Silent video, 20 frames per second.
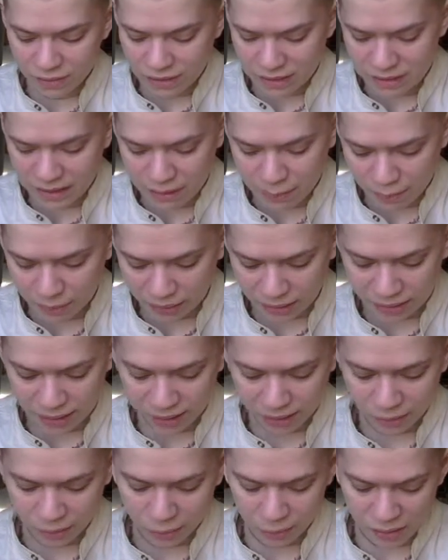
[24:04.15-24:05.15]

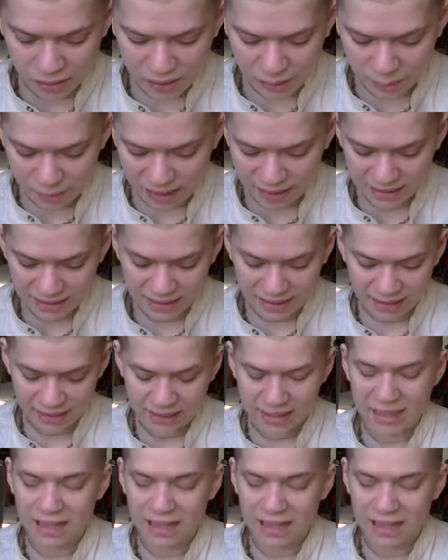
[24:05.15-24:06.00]
deeply respect and